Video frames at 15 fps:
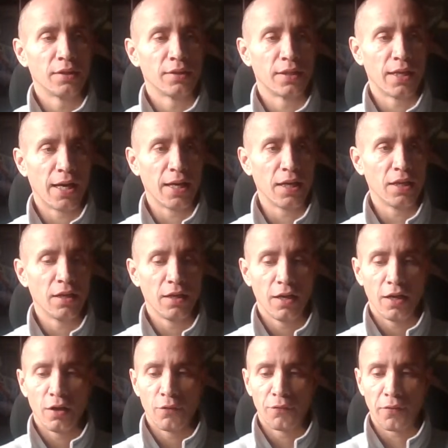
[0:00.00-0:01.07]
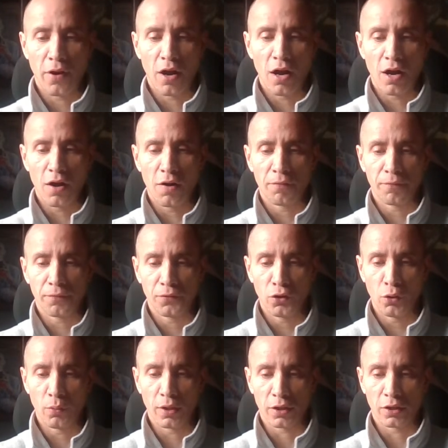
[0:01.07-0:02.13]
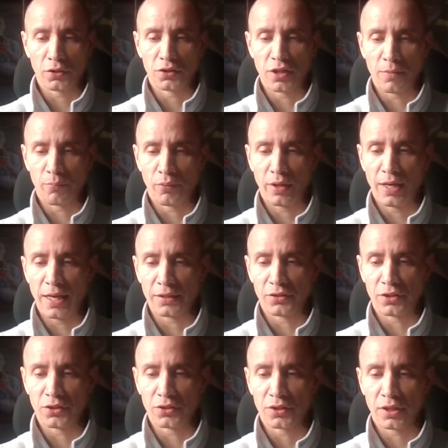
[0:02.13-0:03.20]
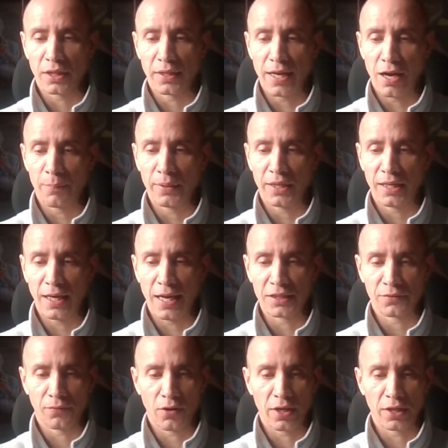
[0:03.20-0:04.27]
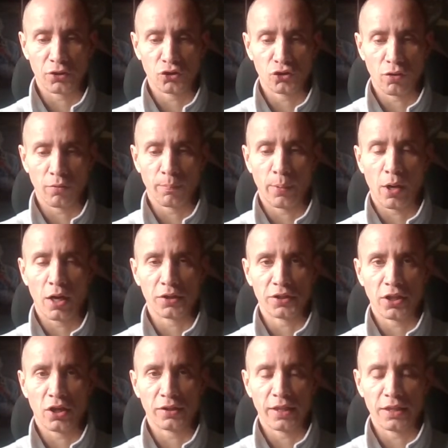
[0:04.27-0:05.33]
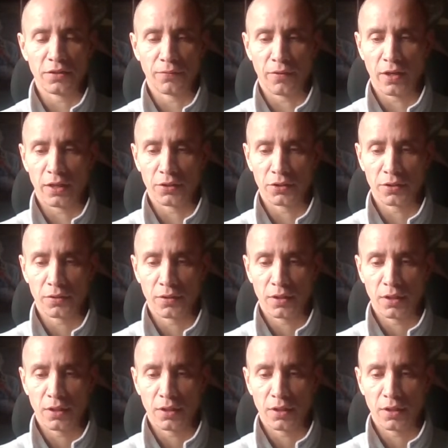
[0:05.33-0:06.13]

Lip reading: Today, far fewer contemporary electors can now be classified as strong party identifiers,